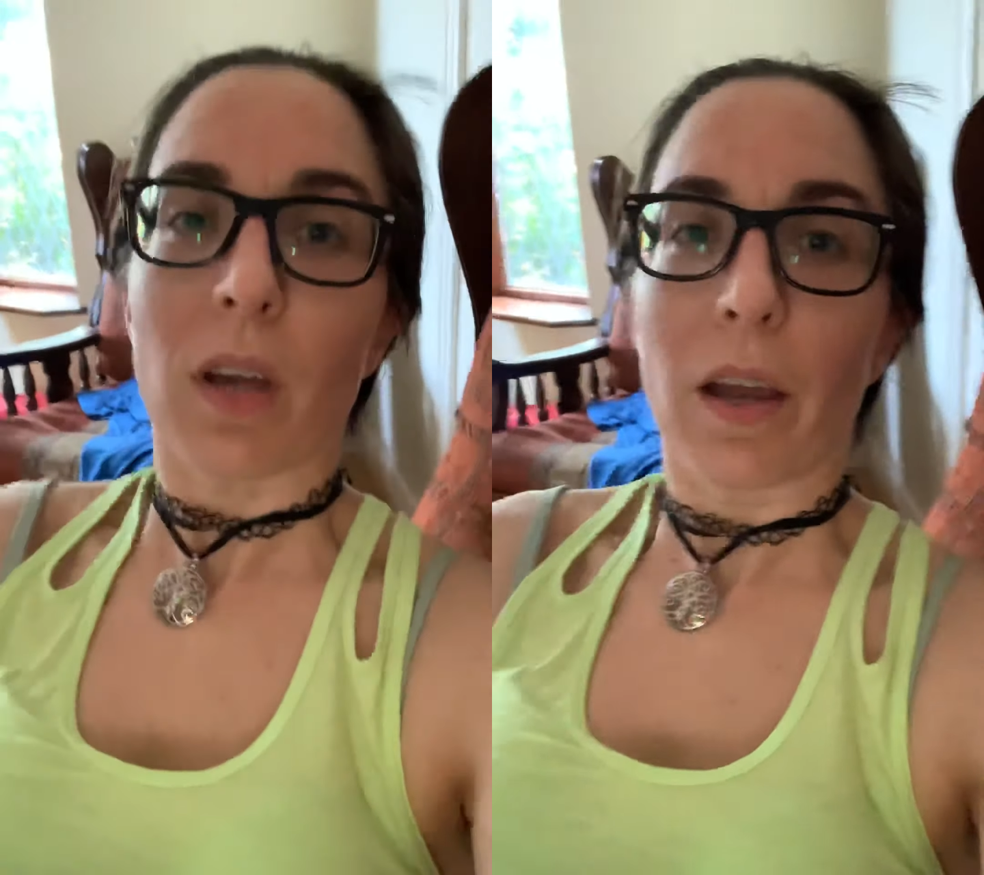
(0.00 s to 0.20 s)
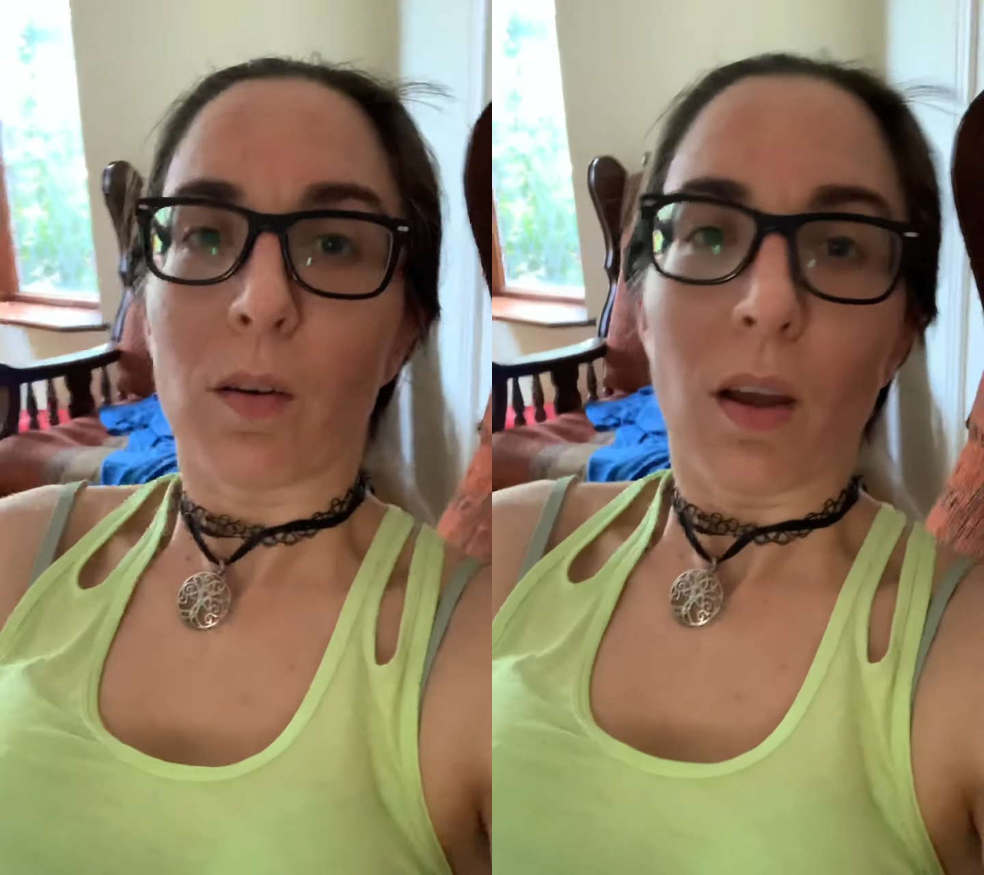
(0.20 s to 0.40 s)

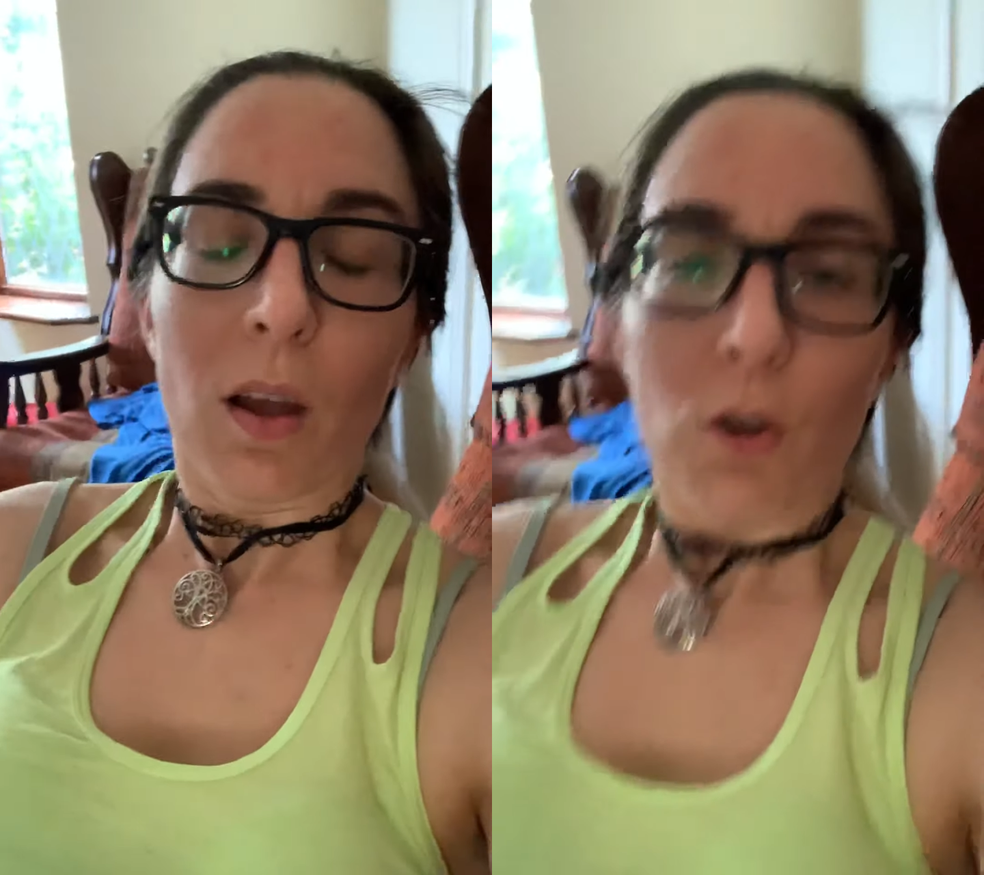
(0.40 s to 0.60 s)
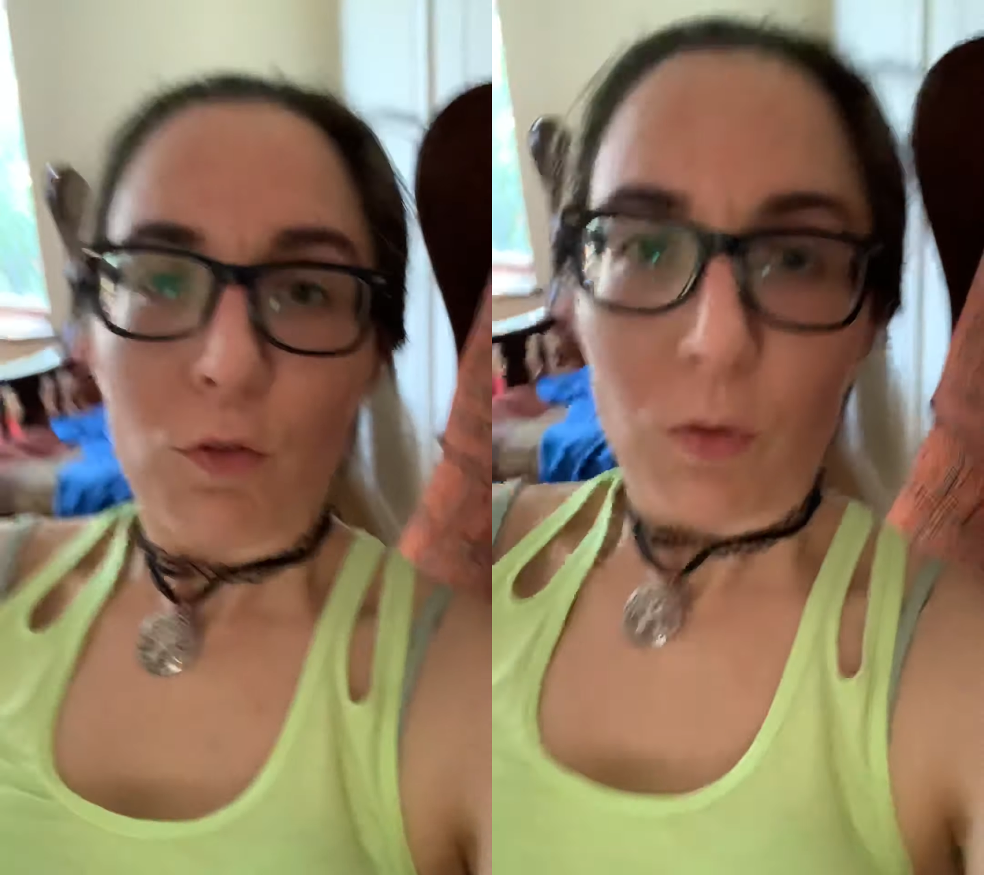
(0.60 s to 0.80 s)
out
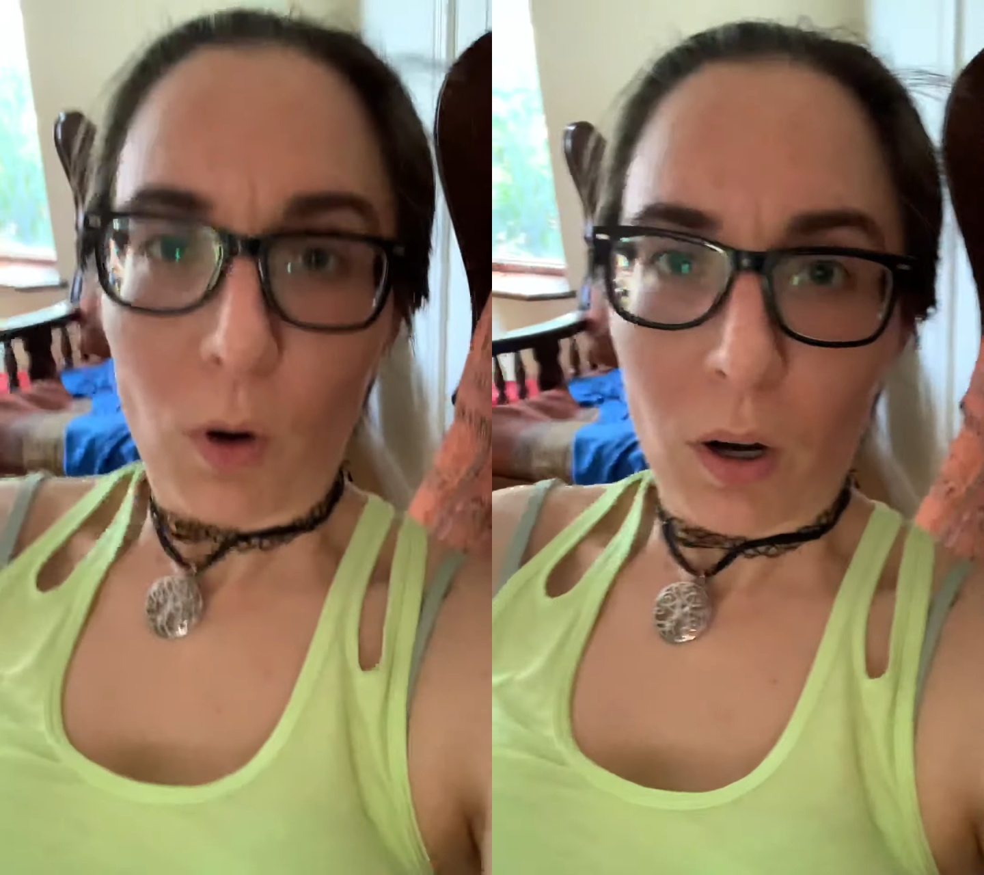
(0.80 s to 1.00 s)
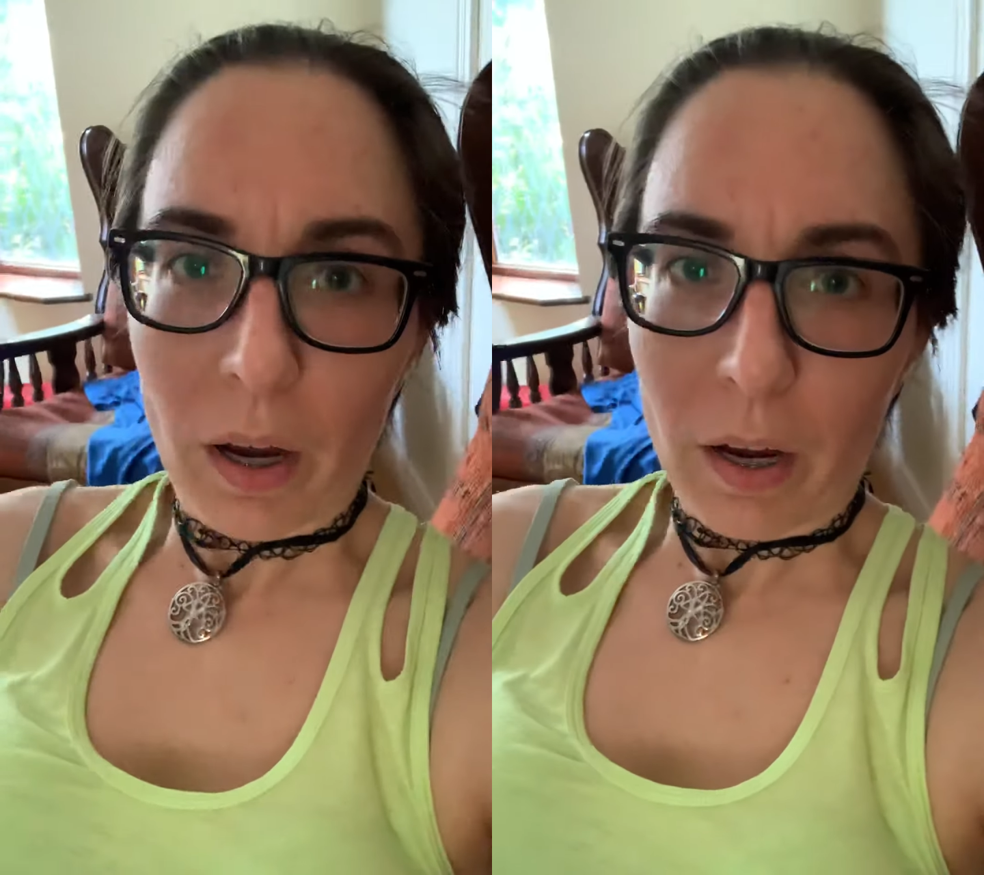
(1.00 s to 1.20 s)

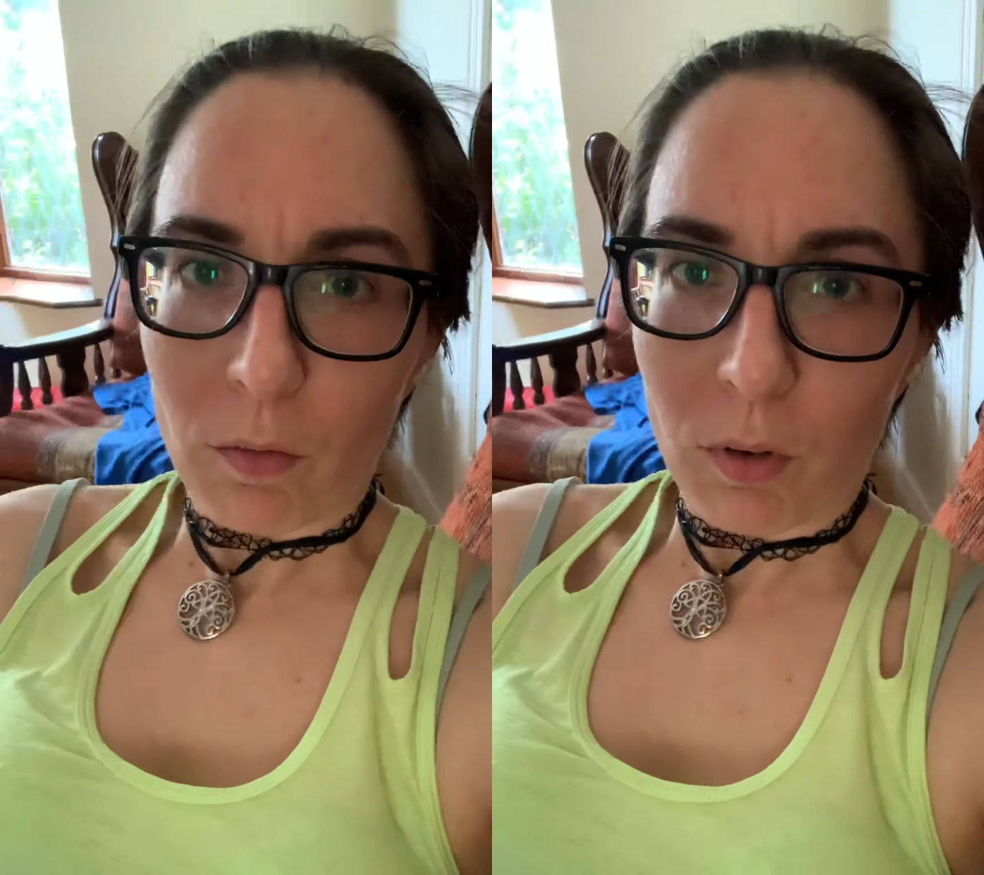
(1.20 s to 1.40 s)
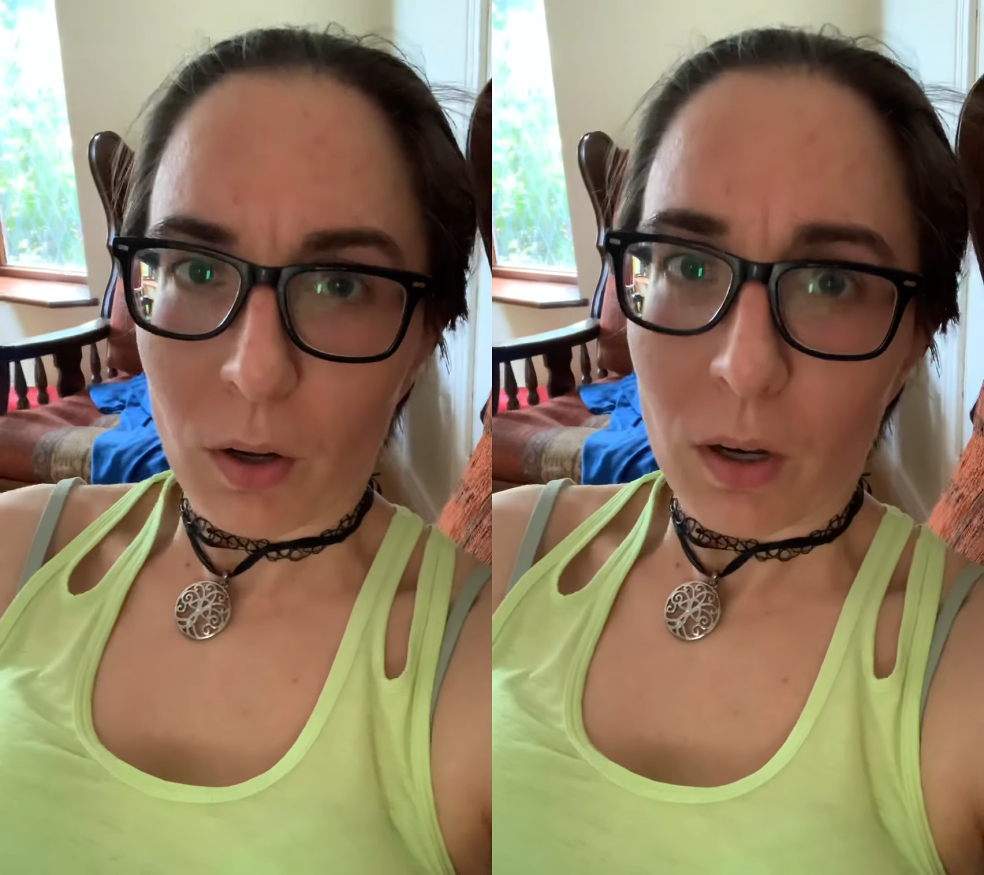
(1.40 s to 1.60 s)
for a
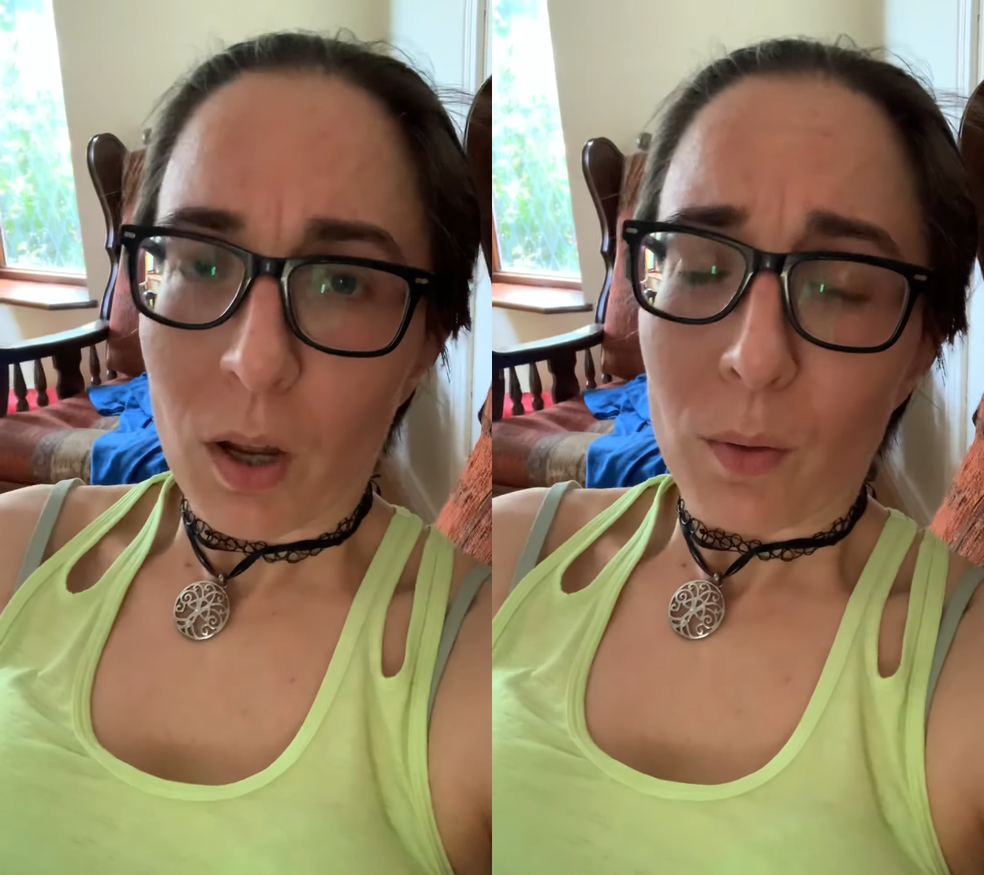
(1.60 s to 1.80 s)
run,